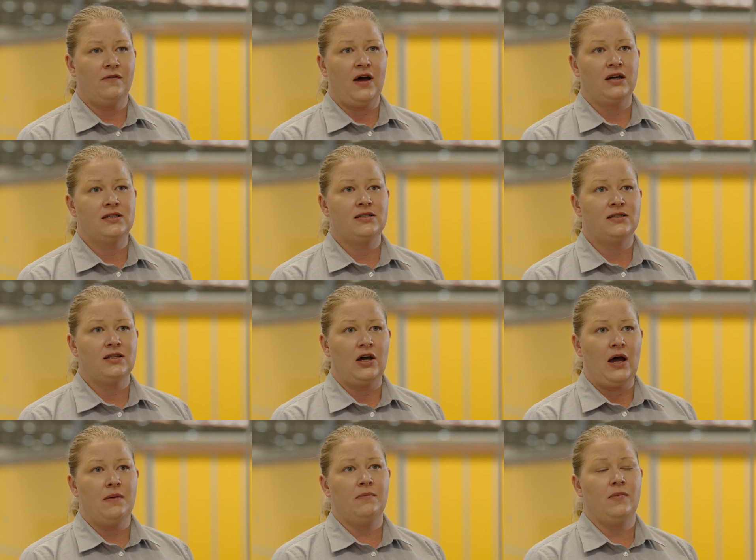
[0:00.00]
of us
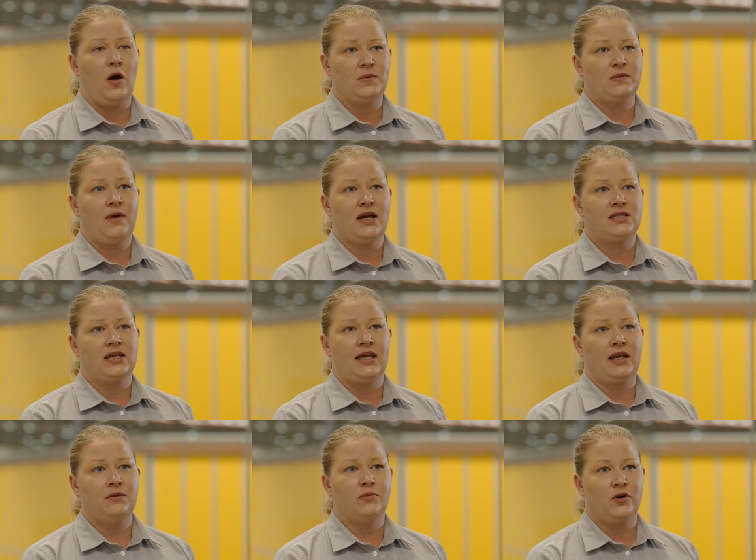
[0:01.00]
um, optimizing
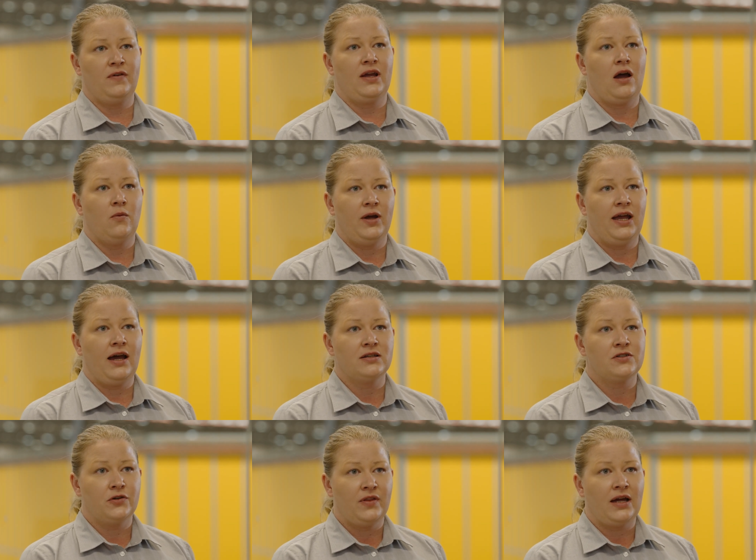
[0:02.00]
and improving our
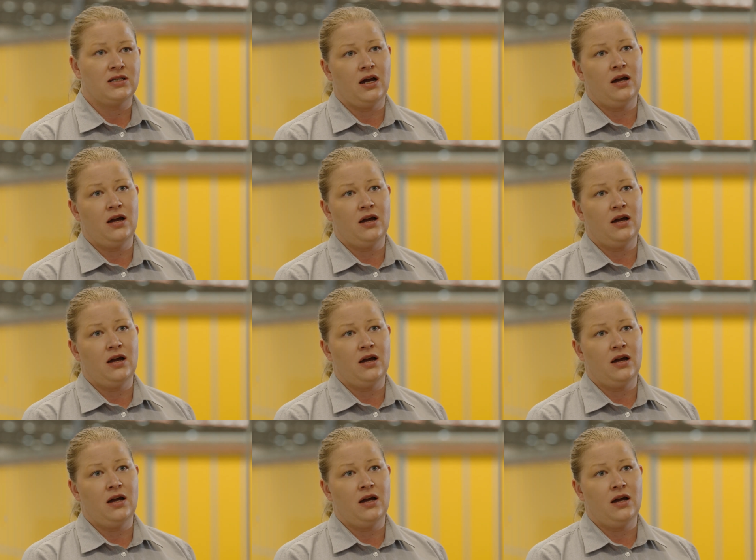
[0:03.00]
warehouse through that